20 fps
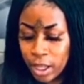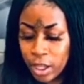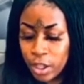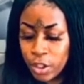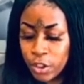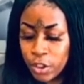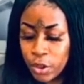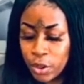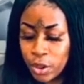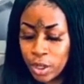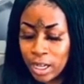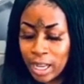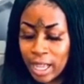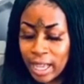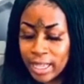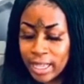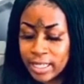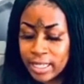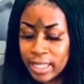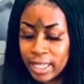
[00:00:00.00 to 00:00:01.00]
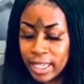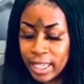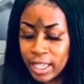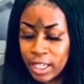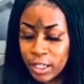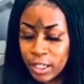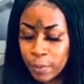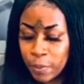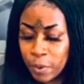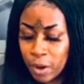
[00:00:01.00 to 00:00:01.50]
Utilize the
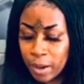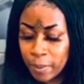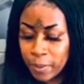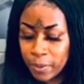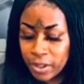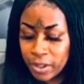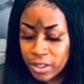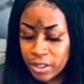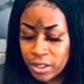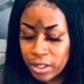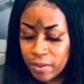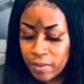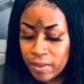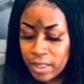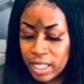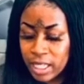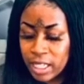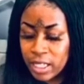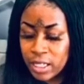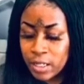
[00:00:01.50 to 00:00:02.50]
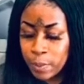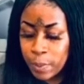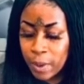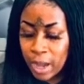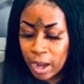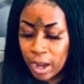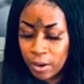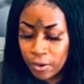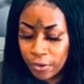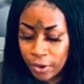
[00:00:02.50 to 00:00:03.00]
healing properties of these
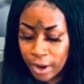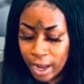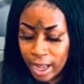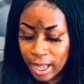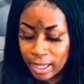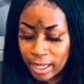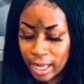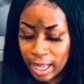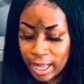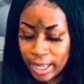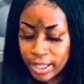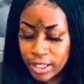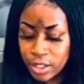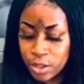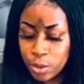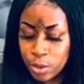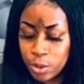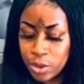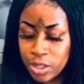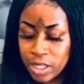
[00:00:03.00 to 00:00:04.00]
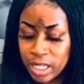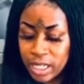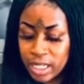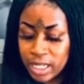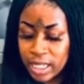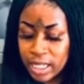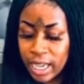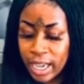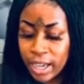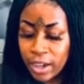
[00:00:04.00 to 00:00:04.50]
powerful allies through
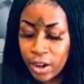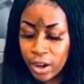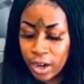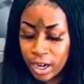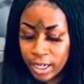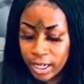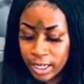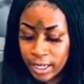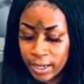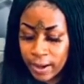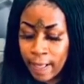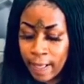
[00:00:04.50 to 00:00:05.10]
tending a garden,